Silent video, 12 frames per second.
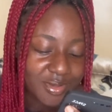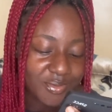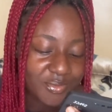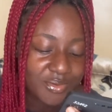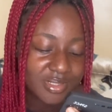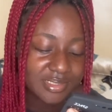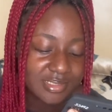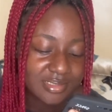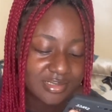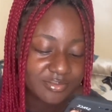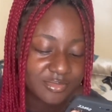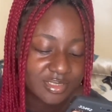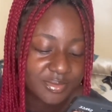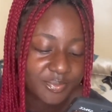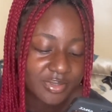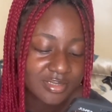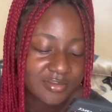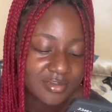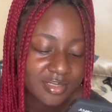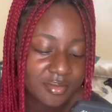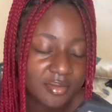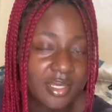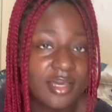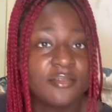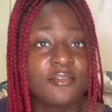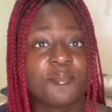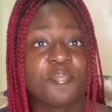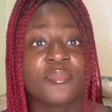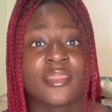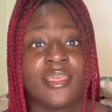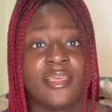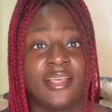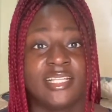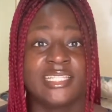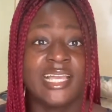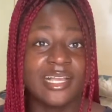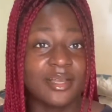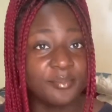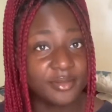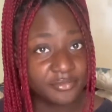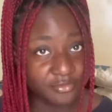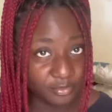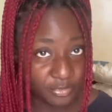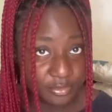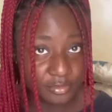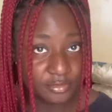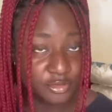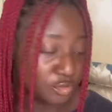What is the most impressive skill I have? That I can play football.